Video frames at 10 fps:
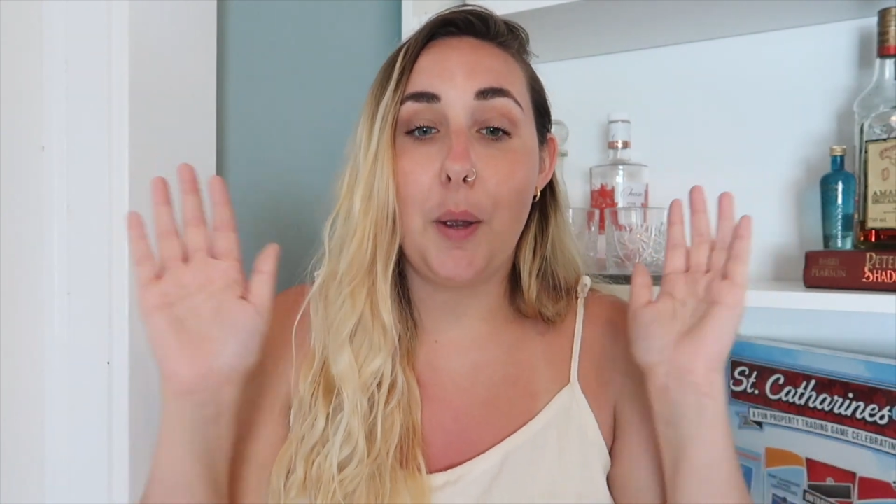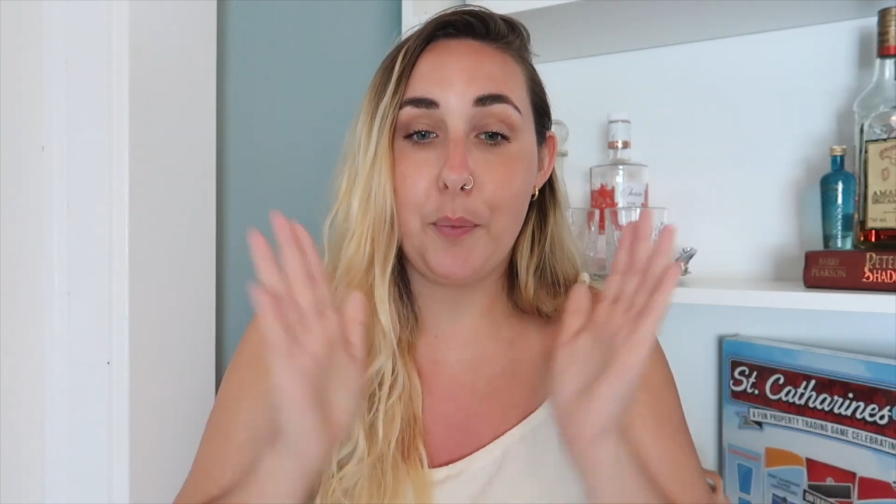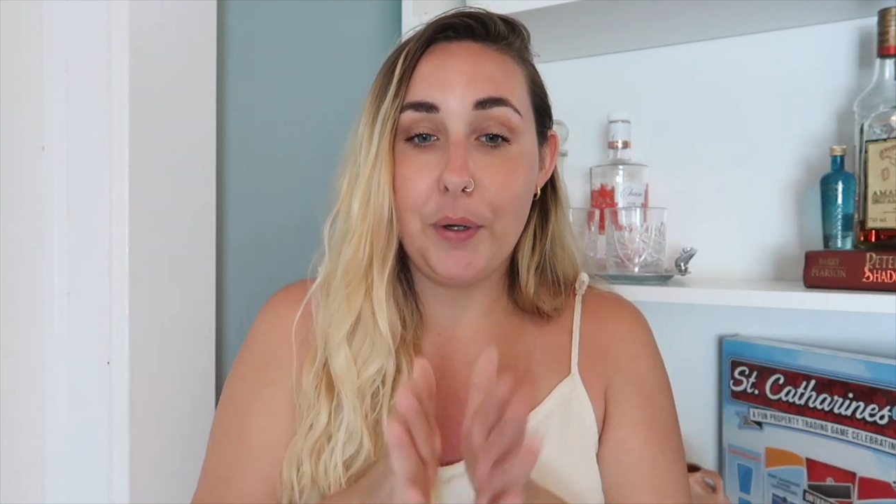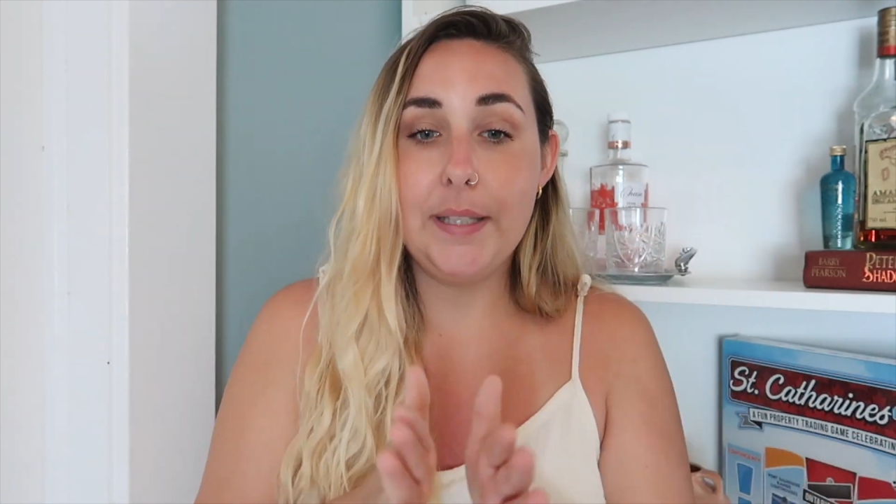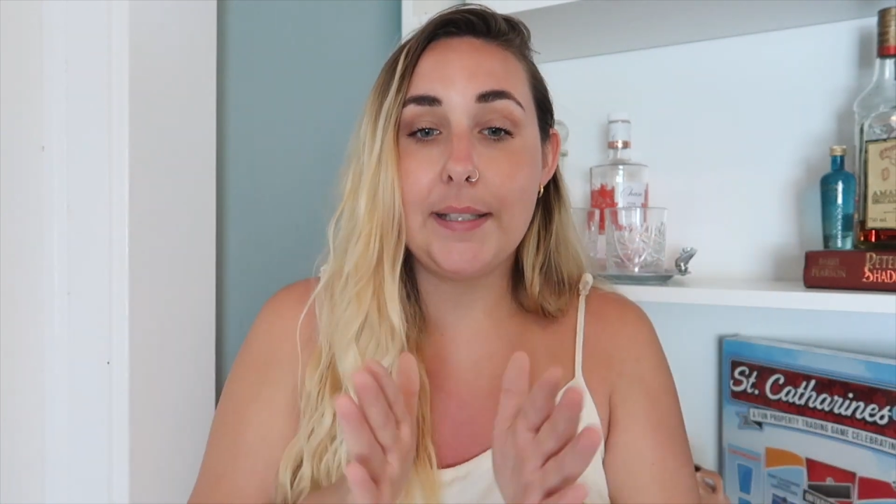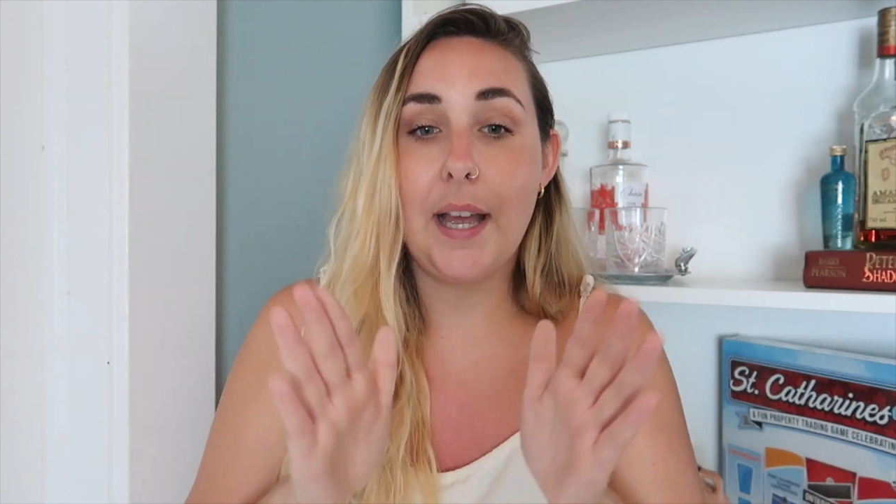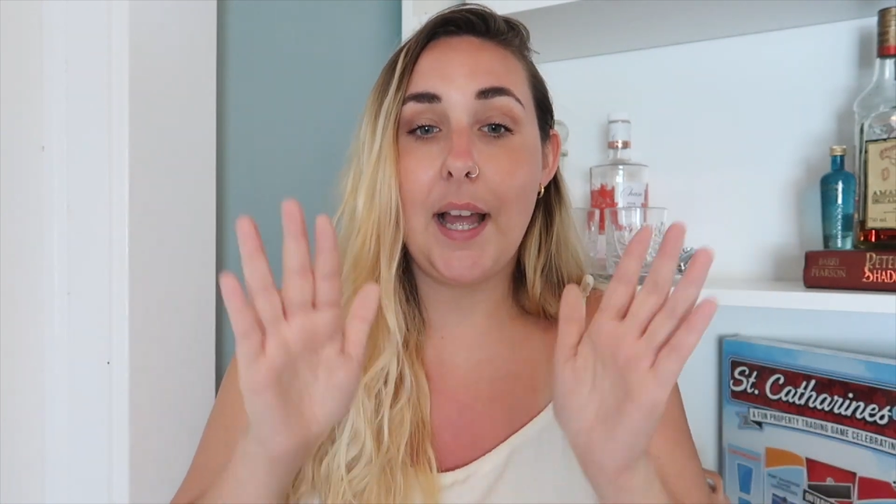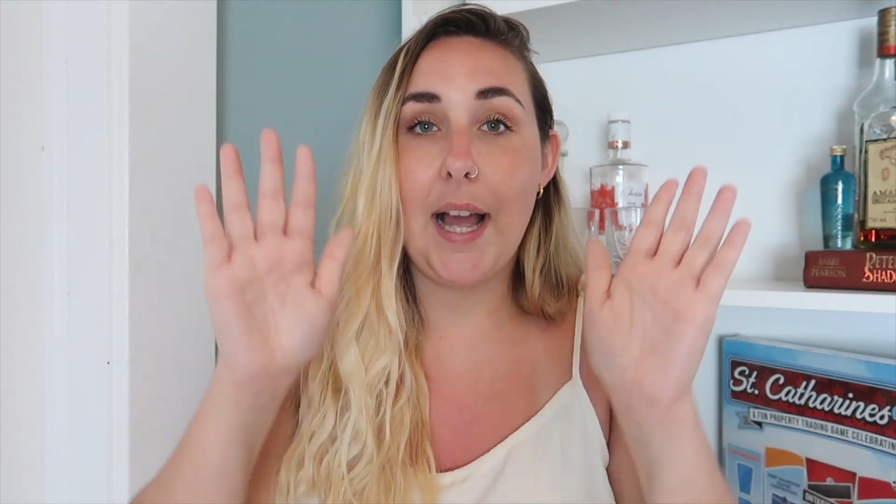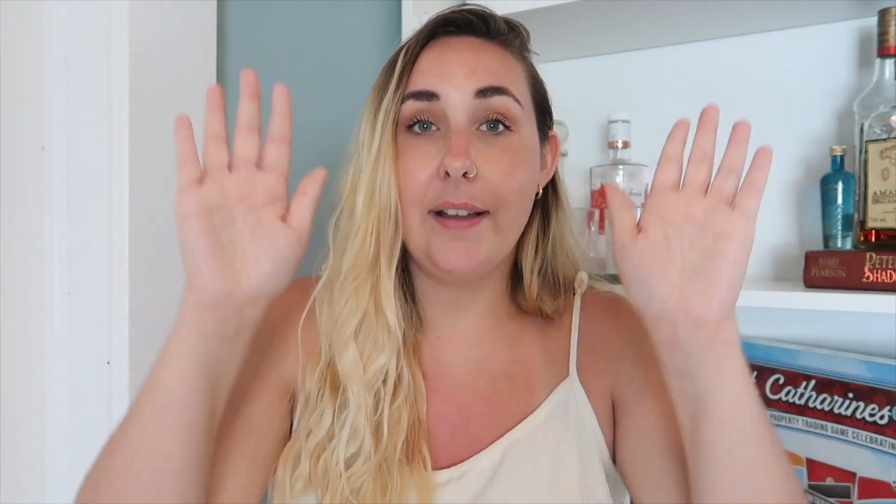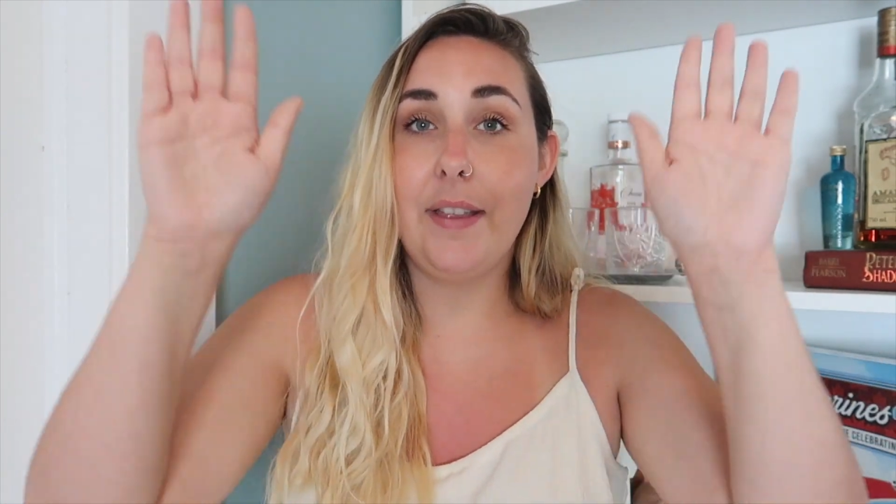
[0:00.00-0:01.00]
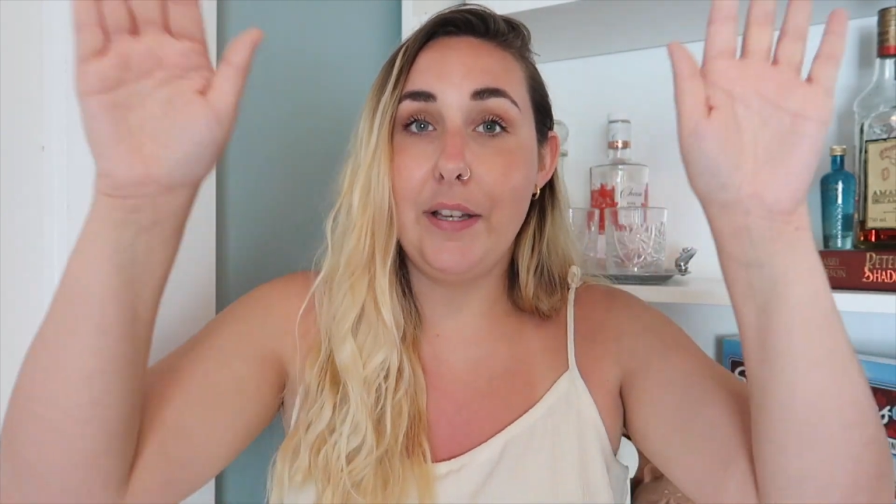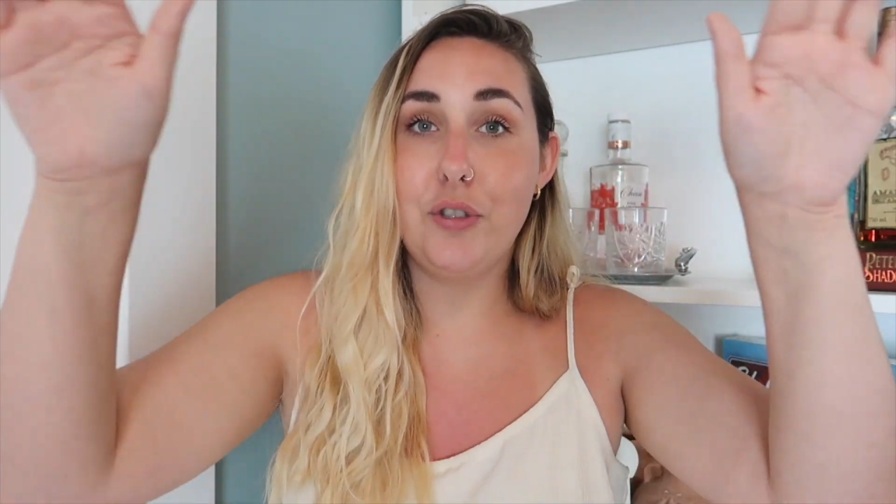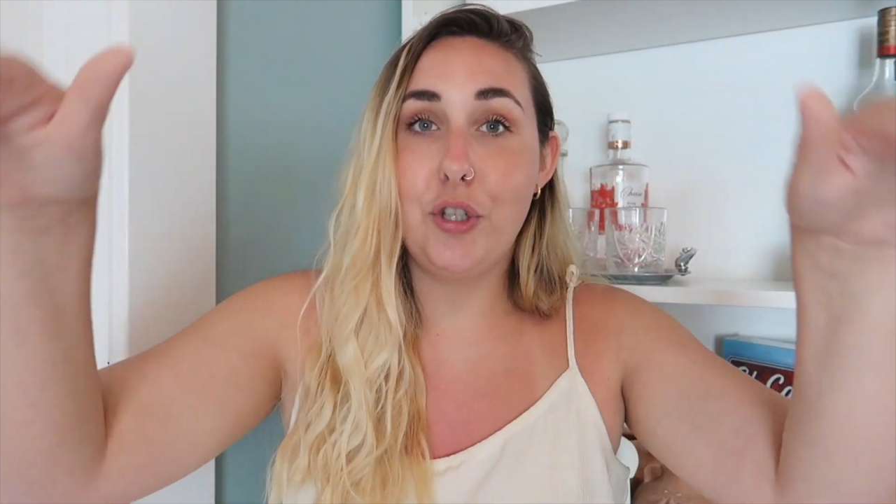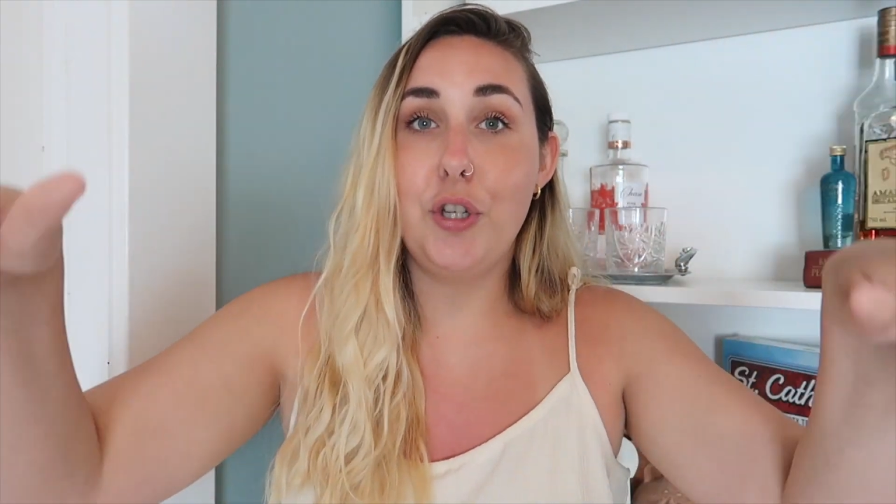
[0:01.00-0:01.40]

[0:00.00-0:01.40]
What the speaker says: a printer, and then